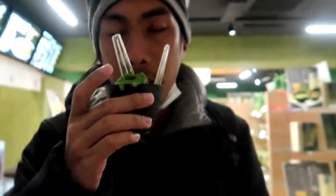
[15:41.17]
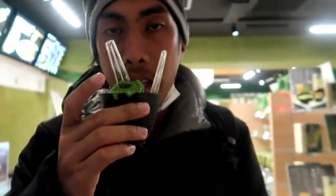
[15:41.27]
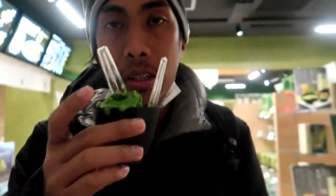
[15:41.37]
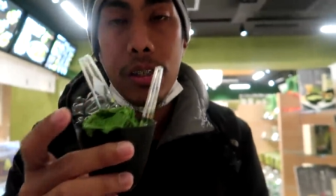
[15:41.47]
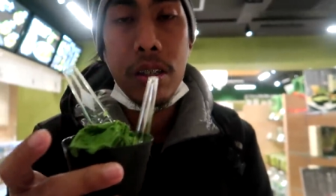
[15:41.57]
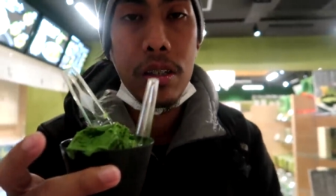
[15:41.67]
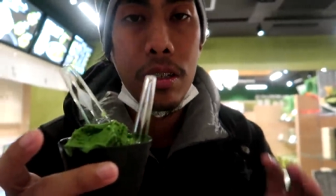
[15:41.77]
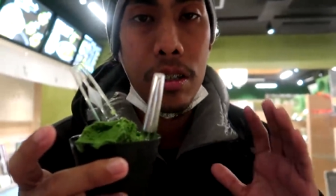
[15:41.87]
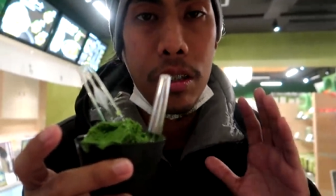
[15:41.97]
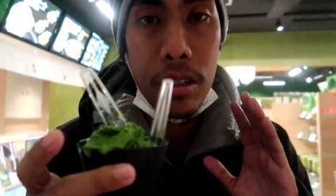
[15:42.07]
Guys,
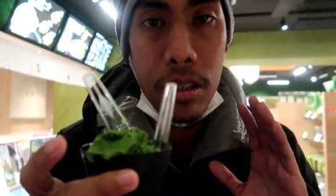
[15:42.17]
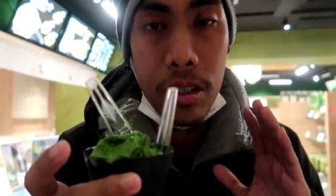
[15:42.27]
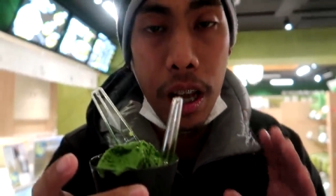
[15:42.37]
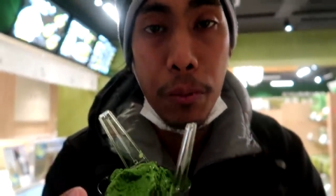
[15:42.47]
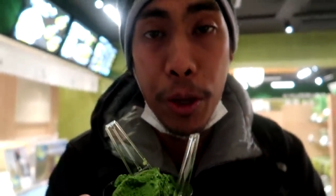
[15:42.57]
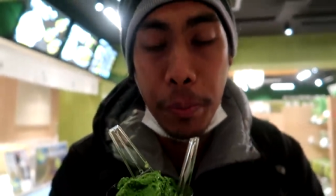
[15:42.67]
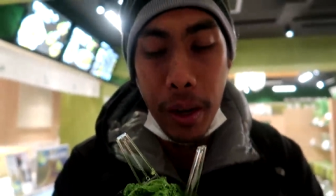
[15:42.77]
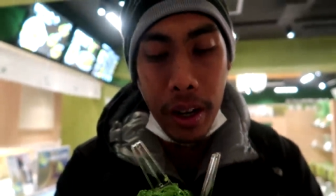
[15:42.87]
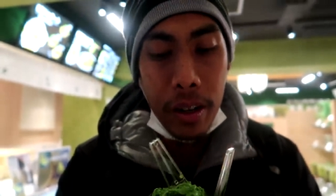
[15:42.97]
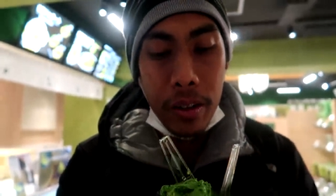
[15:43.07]
sa amoy
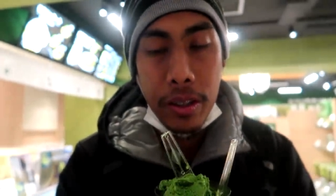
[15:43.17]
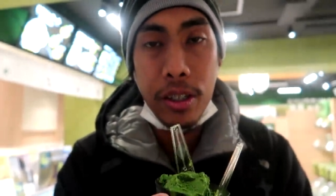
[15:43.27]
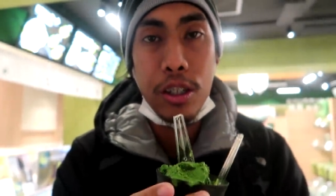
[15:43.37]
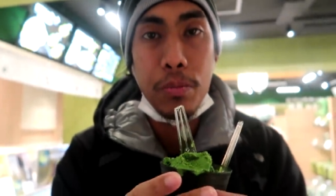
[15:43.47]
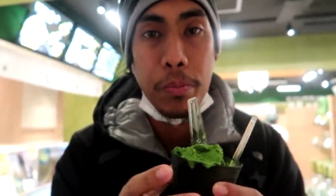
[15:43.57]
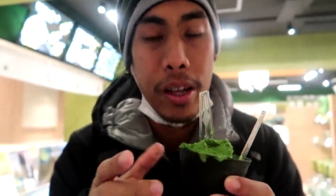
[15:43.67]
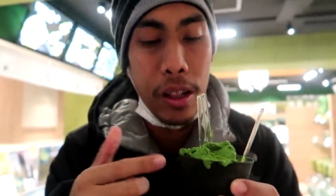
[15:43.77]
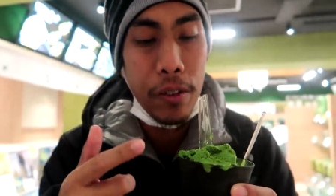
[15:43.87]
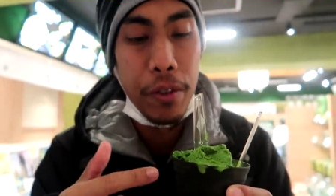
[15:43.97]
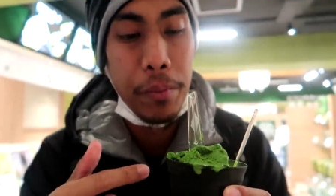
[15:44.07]
pa lang, the
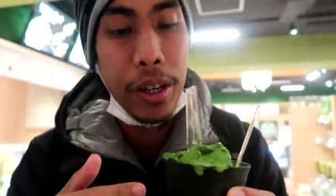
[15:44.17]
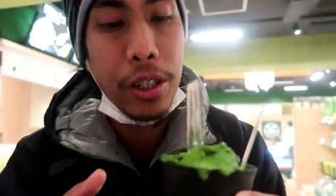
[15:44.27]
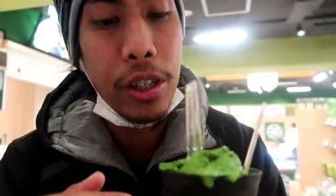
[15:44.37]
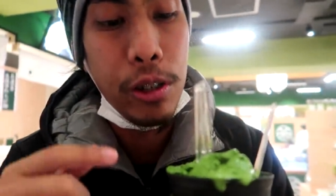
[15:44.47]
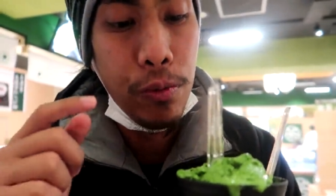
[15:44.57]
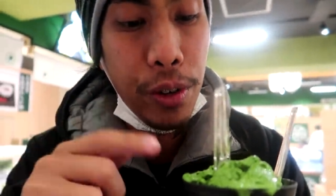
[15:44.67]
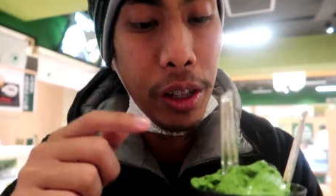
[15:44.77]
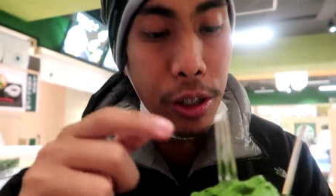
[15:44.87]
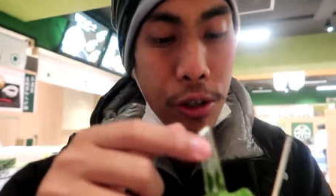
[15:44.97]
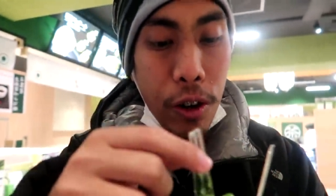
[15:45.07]
smell of the matcha is
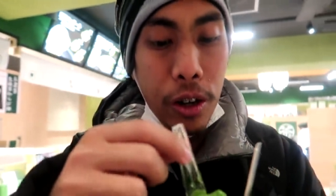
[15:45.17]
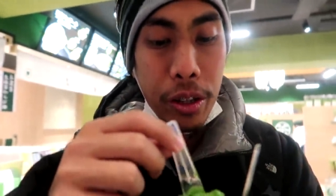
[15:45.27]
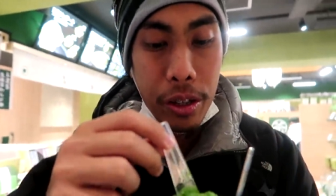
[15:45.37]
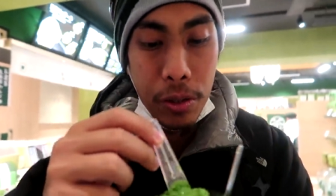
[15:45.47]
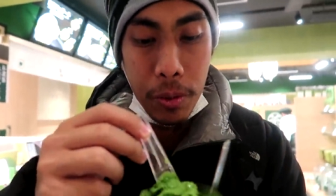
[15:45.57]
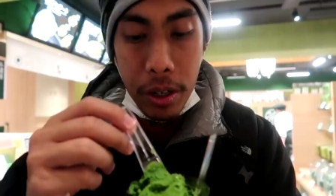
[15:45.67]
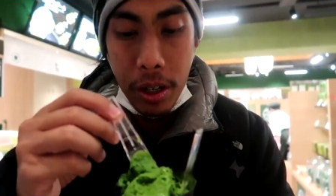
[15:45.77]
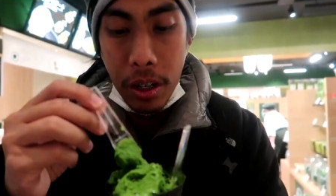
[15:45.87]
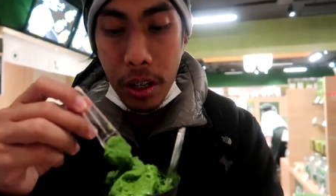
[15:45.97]
really strong in this one.